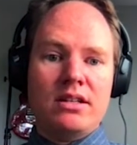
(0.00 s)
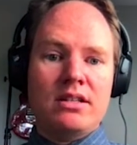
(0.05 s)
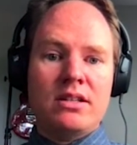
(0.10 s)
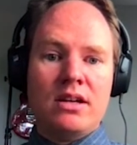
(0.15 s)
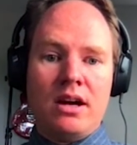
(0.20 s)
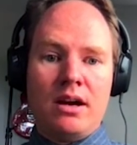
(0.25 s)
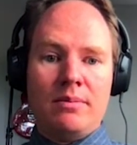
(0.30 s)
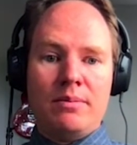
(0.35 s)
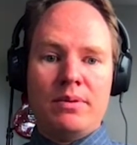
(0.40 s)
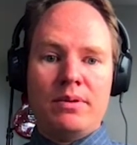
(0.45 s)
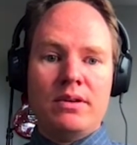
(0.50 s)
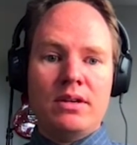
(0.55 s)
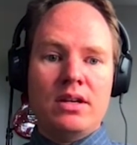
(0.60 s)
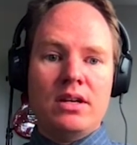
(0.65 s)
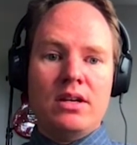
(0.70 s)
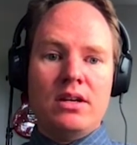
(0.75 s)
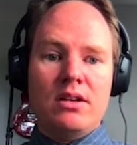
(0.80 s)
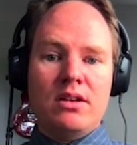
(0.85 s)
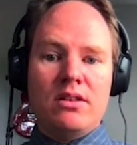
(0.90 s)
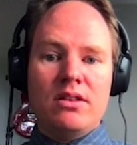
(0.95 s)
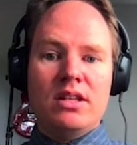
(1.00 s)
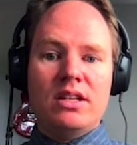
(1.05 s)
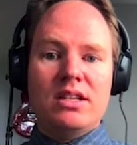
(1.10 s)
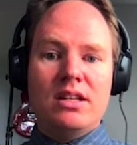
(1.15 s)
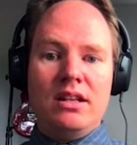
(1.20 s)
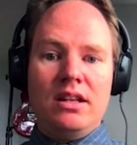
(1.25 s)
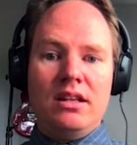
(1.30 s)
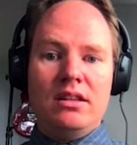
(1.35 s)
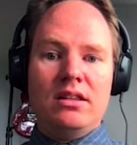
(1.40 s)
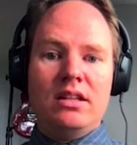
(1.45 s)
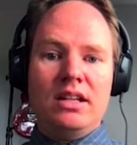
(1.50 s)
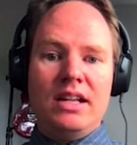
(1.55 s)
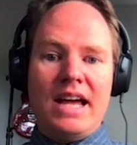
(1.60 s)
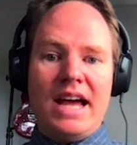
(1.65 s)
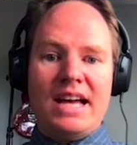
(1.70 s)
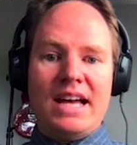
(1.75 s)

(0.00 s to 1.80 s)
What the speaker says: top the last